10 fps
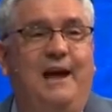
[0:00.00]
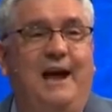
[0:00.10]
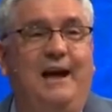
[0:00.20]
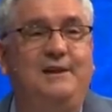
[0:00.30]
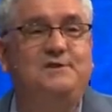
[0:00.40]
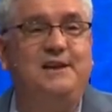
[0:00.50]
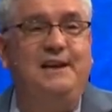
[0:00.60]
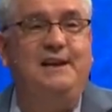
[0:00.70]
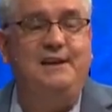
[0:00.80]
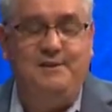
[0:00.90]
as
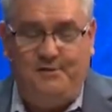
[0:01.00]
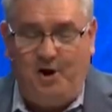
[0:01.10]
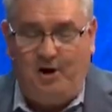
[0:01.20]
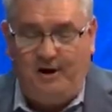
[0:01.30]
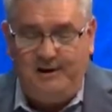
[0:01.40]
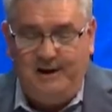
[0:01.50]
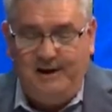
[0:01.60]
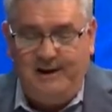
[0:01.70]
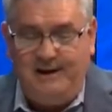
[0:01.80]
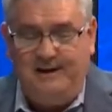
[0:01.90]
he thought
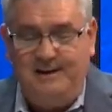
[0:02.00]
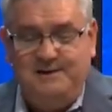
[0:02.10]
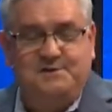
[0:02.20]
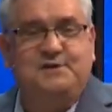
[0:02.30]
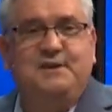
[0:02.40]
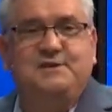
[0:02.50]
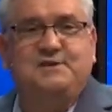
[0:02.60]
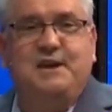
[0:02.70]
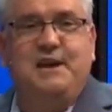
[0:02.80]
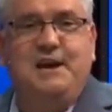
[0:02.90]
in his
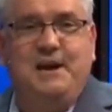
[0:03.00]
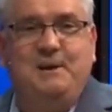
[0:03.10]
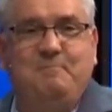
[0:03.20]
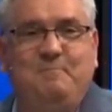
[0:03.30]
scheme.